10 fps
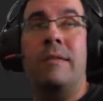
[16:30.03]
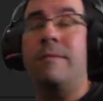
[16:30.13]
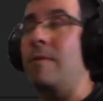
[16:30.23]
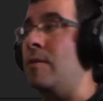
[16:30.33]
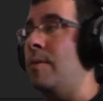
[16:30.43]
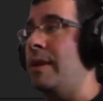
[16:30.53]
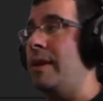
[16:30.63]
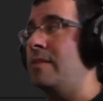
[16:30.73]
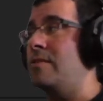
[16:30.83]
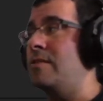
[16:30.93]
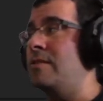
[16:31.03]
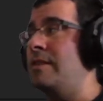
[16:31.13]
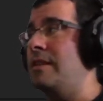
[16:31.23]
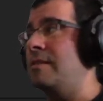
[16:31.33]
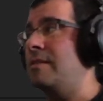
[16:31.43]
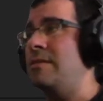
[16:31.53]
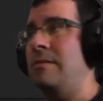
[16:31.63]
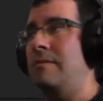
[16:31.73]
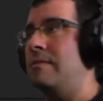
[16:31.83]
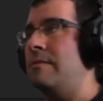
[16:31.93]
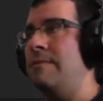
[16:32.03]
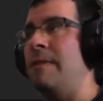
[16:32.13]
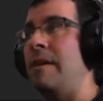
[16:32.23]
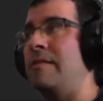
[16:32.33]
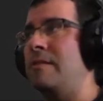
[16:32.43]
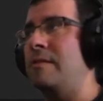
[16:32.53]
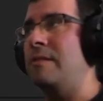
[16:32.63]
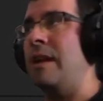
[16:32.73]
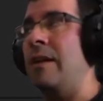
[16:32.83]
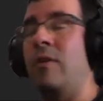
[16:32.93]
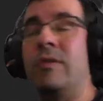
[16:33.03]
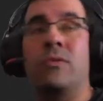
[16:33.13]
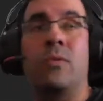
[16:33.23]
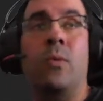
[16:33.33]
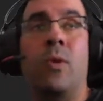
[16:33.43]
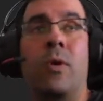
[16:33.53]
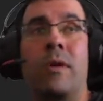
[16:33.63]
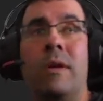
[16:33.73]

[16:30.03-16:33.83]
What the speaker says: communications, these functions are going to work